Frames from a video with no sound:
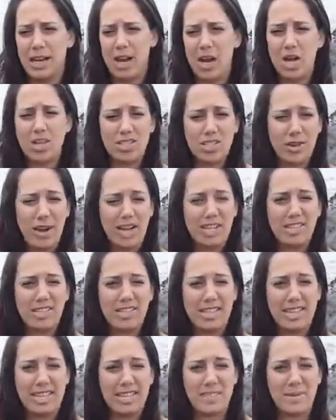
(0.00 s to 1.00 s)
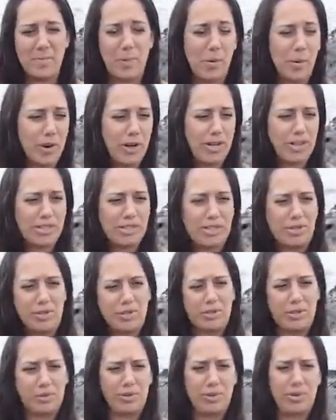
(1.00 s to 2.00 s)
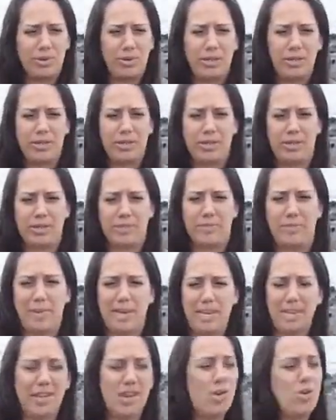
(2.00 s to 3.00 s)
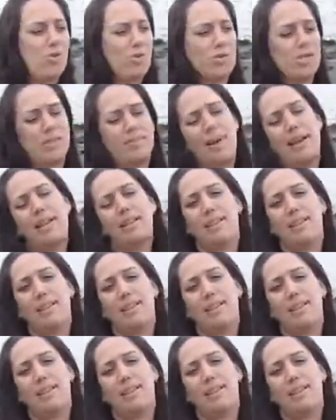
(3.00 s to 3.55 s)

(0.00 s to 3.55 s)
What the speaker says: Also, I just think it's important to be alone, spend